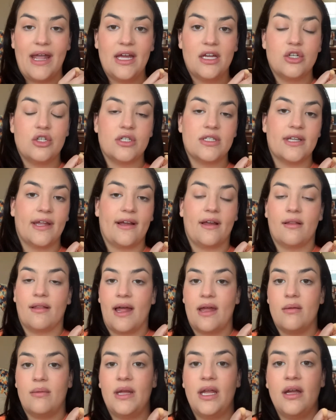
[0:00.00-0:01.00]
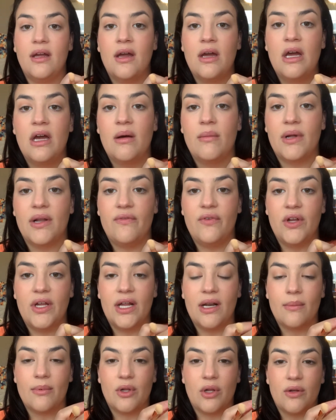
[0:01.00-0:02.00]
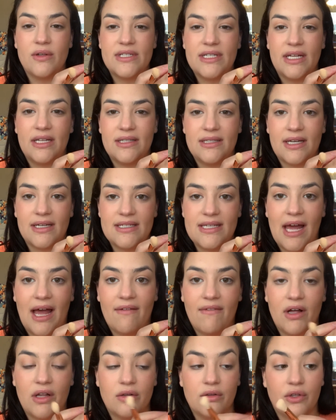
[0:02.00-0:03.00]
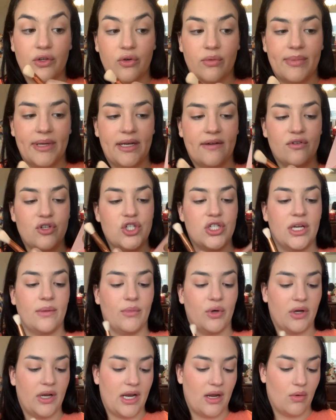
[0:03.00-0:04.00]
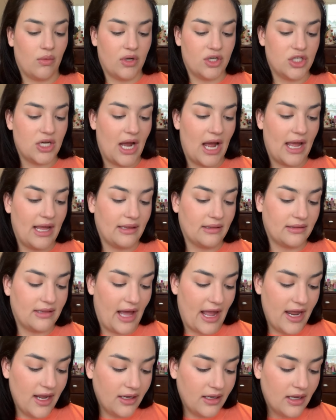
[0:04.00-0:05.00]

It's just like a light pink, but if you get up close, it does have a little bit of shimmer in it, which I like